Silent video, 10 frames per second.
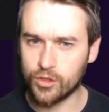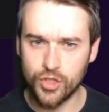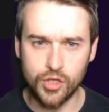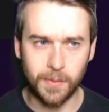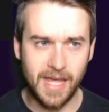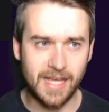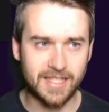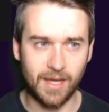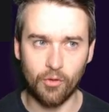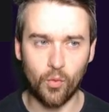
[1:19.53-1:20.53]
2 players
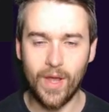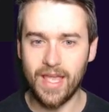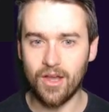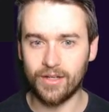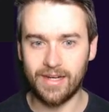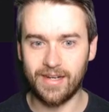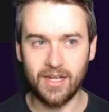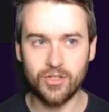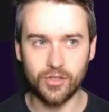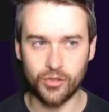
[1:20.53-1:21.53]
that were away on
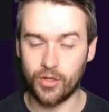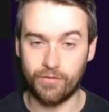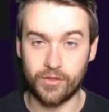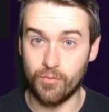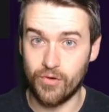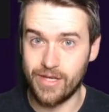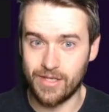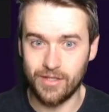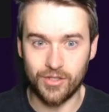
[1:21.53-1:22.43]
international duty for some reason.